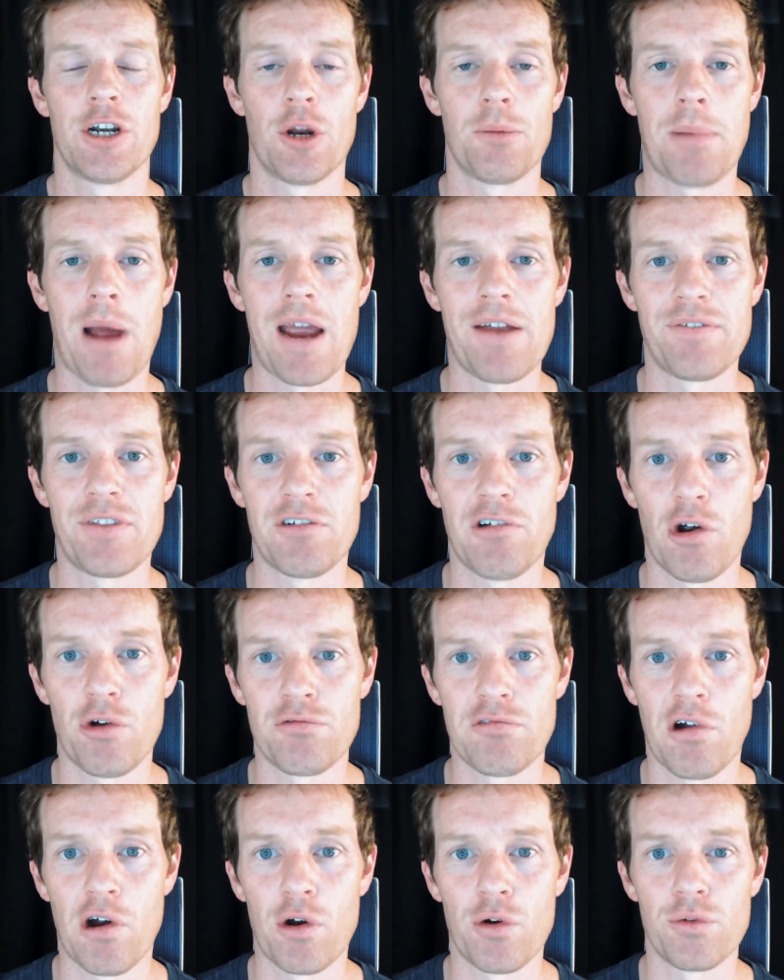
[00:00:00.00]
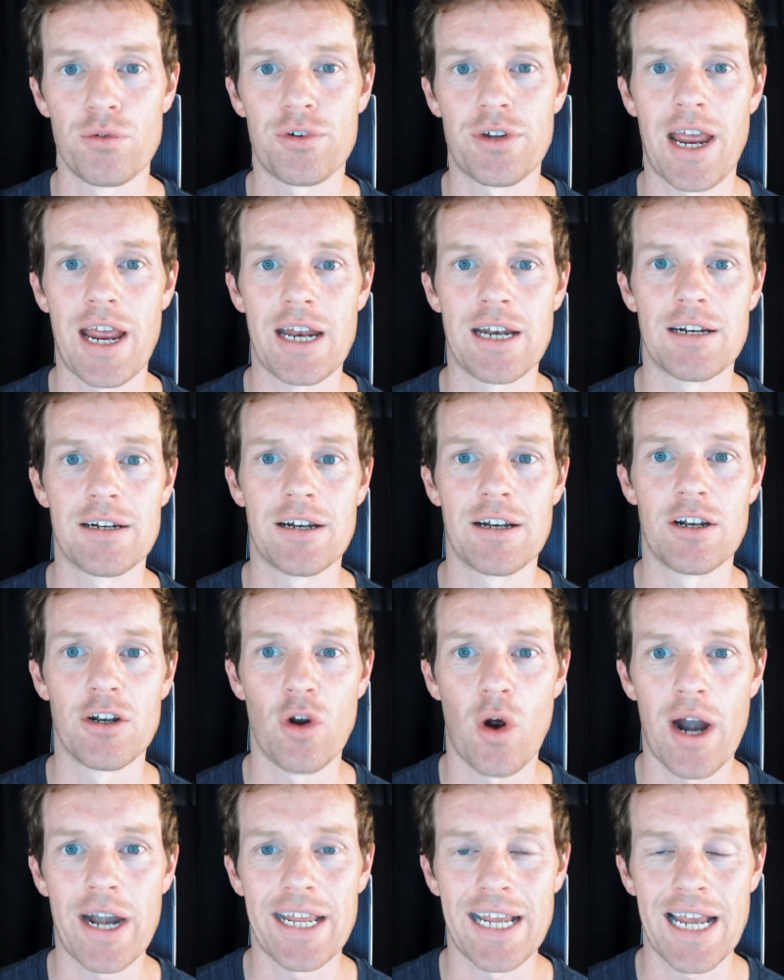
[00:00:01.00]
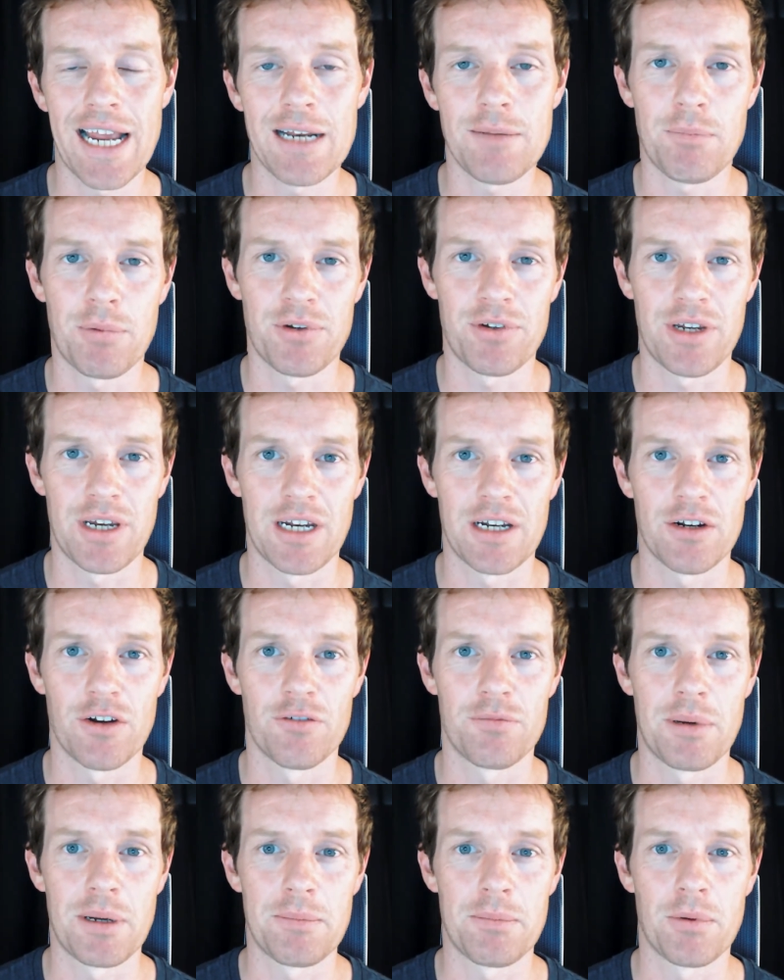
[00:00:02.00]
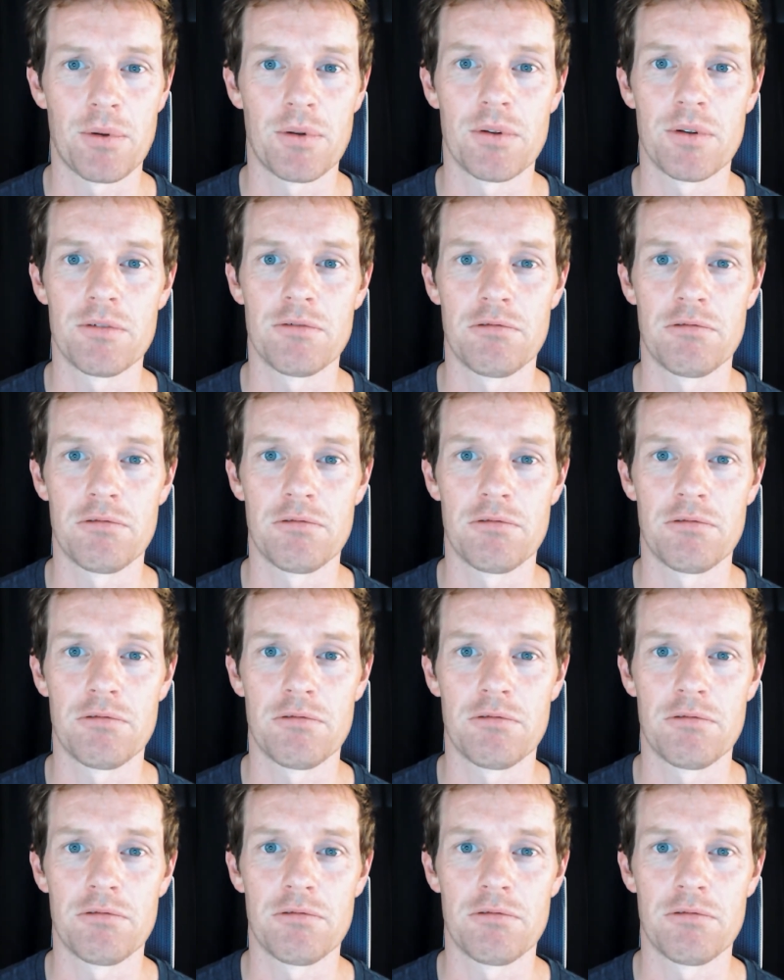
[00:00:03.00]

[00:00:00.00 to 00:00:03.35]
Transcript: pave their own roads, and 98% of people